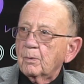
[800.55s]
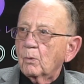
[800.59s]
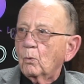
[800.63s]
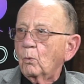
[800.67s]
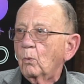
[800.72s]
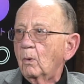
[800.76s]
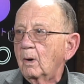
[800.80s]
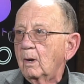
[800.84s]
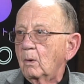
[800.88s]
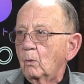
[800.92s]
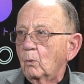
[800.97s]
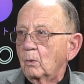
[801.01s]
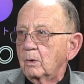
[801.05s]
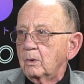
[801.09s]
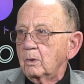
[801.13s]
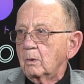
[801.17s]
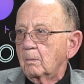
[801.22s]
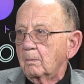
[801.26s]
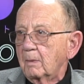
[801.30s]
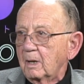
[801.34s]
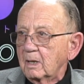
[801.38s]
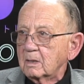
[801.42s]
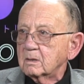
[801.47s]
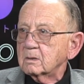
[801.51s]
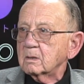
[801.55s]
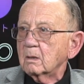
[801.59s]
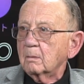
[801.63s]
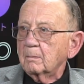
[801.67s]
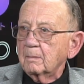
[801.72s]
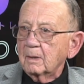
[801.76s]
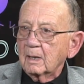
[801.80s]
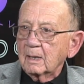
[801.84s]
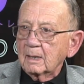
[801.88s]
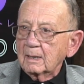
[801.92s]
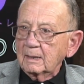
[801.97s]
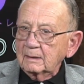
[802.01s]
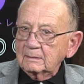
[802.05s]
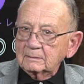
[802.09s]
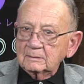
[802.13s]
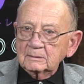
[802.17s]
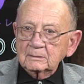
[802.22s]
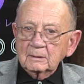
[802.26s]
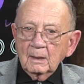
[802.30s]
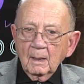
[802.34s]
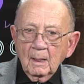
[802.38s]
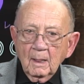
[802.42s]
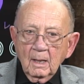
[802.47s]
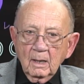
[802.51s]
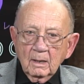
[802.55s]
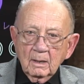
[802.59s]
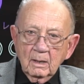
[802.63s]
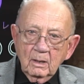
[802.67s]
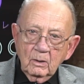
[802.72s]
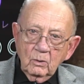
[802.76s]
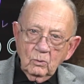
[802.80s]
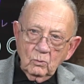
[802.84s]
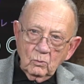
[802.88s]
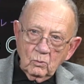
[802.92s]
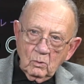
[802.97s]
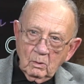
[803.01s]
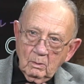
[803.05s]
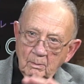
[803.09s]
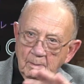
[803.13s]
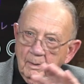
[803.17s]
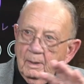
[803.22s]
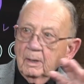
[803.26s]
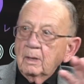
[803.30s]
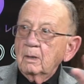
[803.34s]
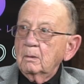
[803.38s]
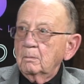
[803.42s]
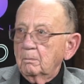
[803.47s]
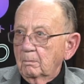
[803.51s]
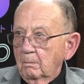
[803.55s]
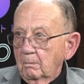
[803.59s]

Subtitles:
way when you make somebody that you normally